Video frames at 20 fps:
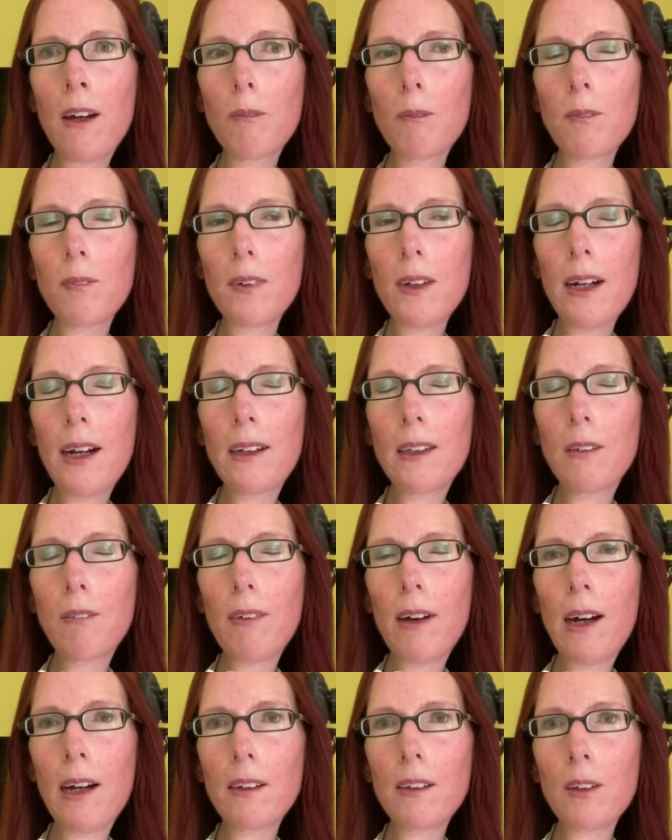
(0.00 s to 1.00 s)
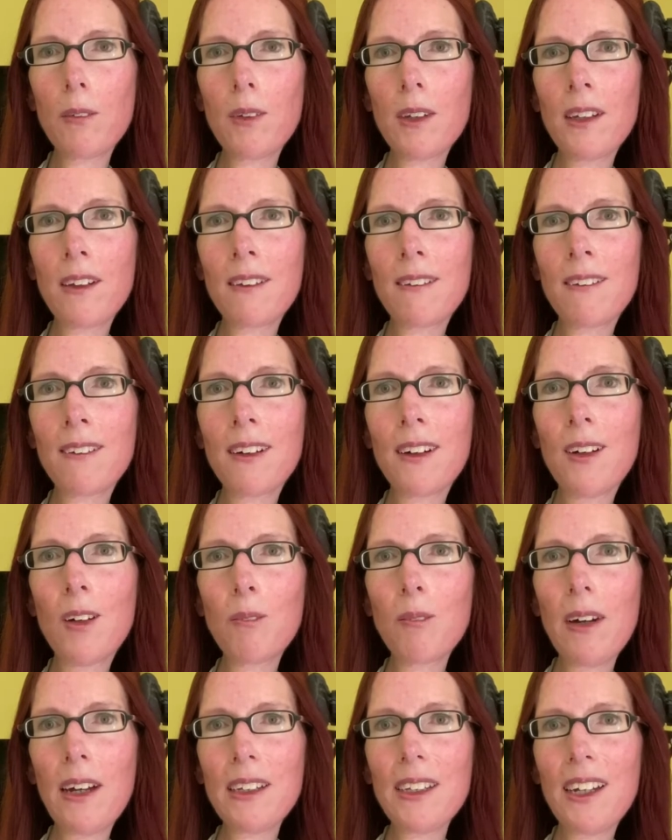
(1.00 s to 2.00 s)
kind of arguing, I
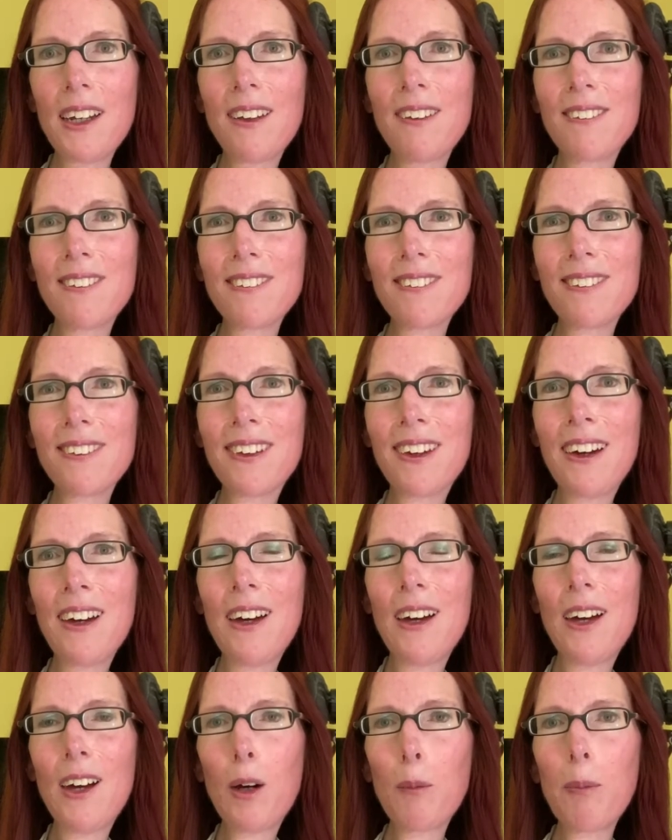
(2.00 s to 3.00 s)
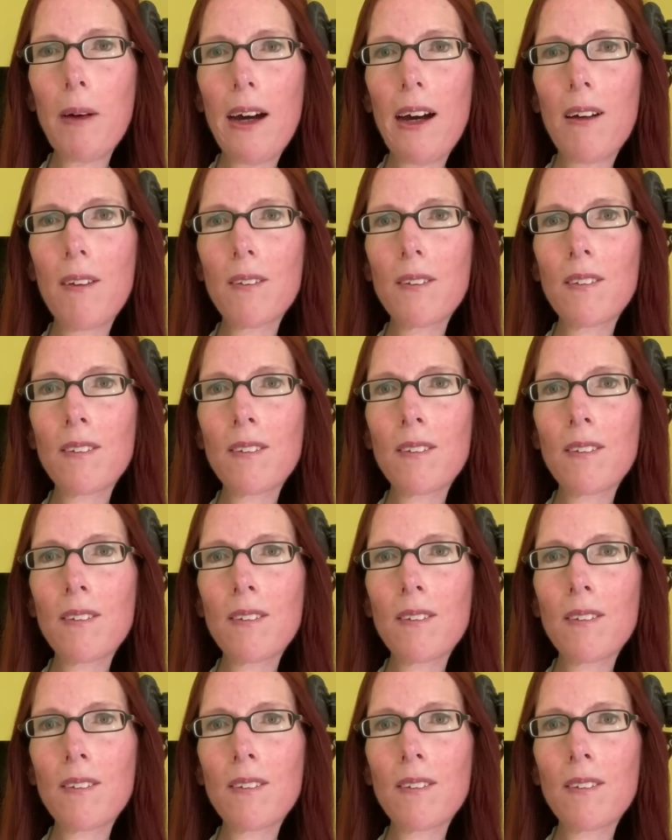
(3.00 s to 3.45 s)
guess, about